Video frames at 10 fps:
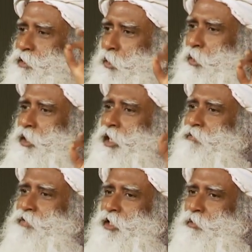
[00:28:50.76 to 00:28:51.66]
thought,
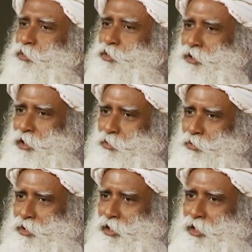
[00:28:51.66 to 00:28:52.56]
every emotion that
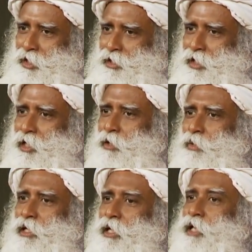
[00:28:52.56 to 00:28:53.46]
you generate
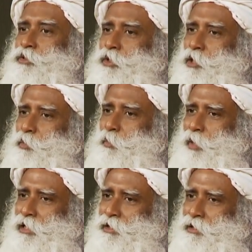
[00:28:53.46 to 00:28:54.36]
will naturally be
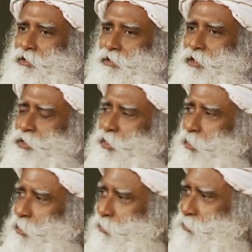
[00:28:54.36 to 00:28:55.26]
pleasant, yes
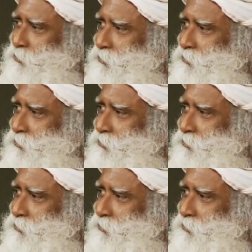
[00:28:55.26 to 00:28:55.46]
or no?